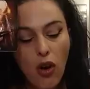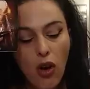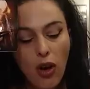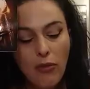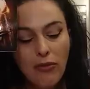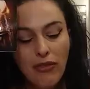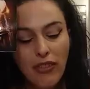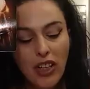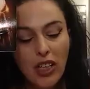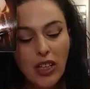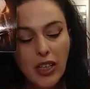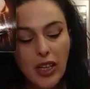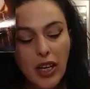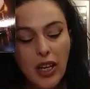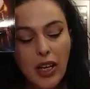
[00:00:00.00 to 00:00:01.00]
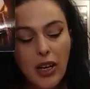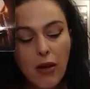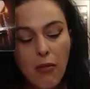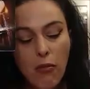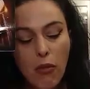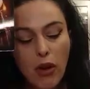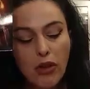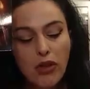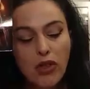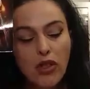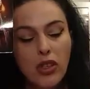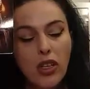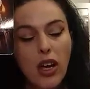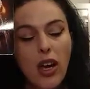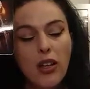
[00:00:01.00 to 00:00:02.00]
I'm feeling here, most
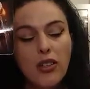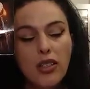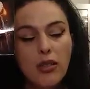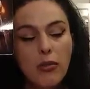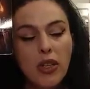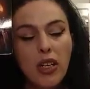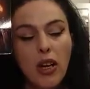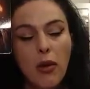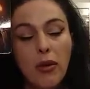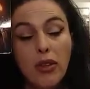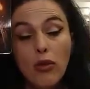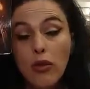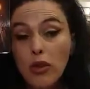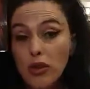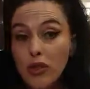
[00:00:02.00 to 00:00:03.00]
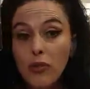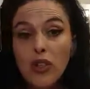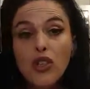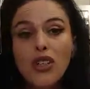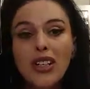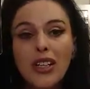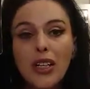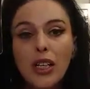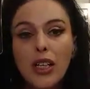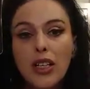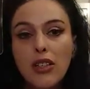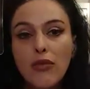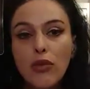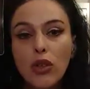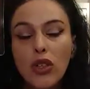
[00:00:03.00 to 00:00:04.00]
of the cards that have been coming through, especially in
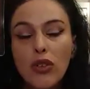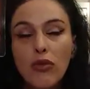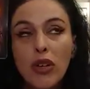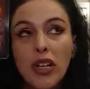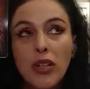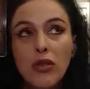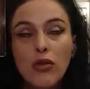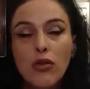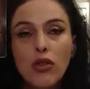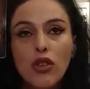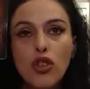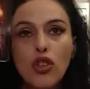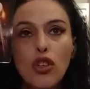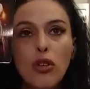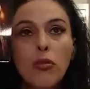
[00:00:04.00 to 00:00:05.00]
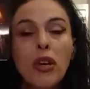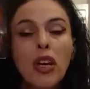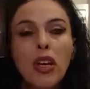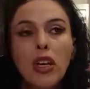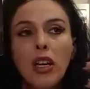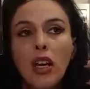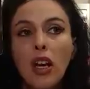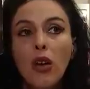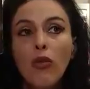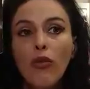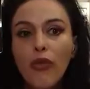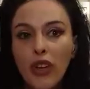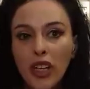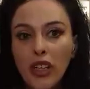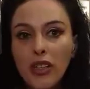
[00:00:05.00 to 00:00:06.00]
collective readings on YouTube,
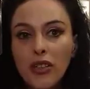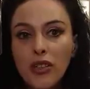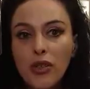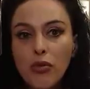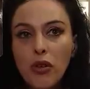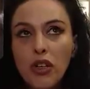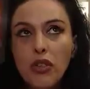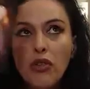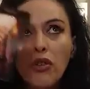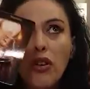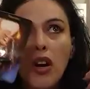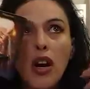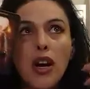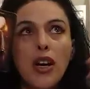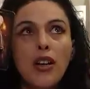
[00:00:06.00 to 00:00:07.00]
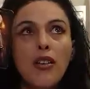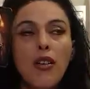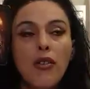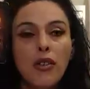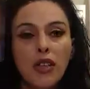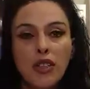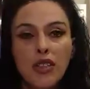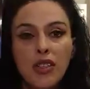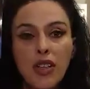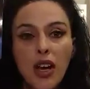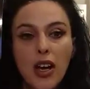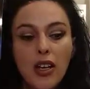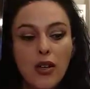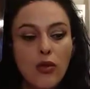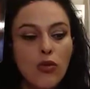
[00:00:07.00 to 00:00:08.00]
Venus retrograde, the
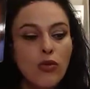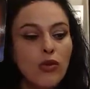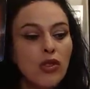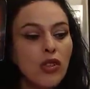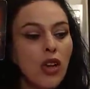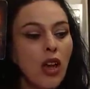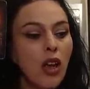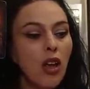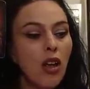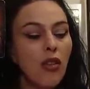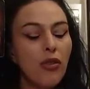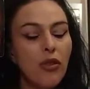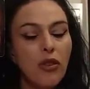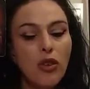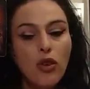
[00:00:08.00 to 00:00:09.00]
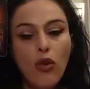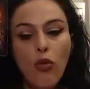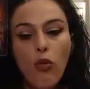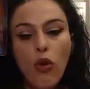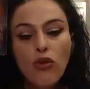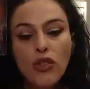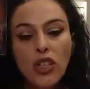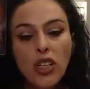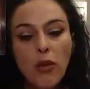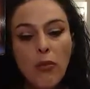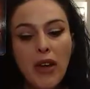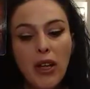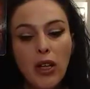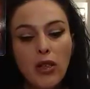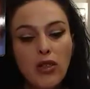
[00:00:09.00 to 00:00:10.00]
scales, you're wanting a
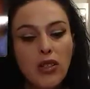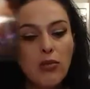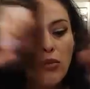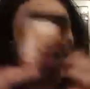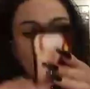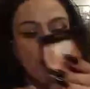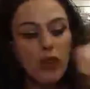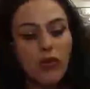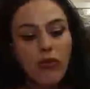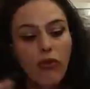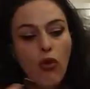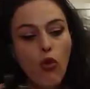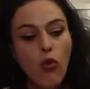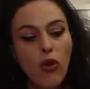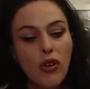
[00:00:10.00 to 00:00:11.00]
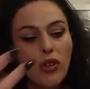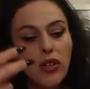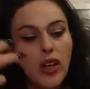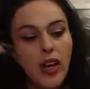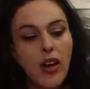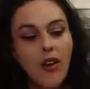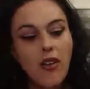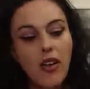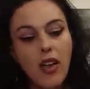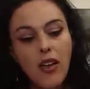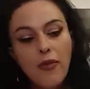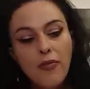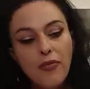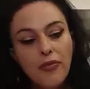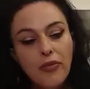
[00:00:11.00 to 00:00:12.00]
balance moving forward. Now,
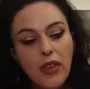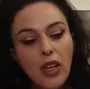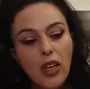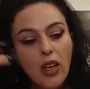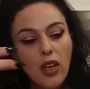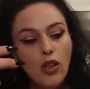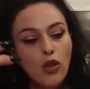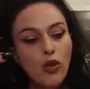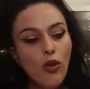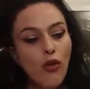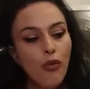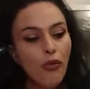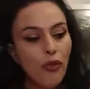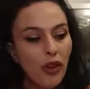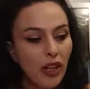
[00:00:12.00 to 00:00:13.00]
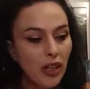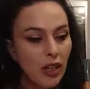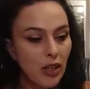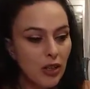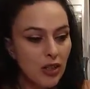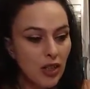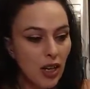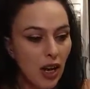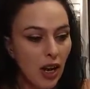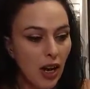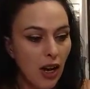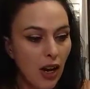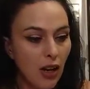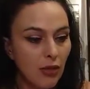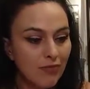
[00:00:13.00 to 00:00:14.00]
your feelings
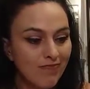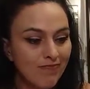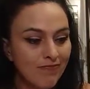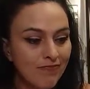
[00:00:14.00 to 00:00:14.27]
are,